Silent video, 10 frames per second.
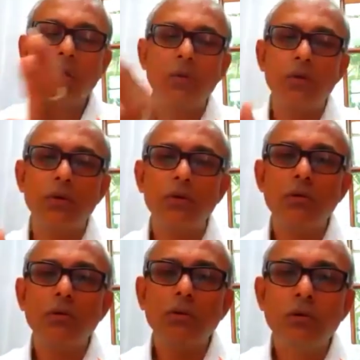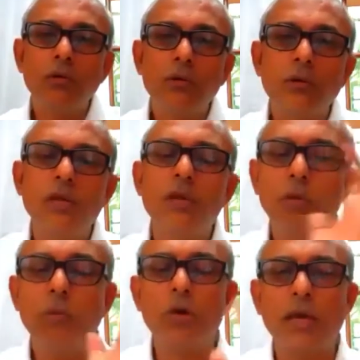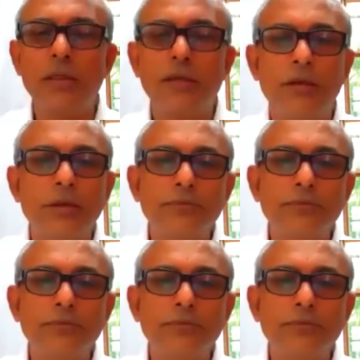I want to say robotize it.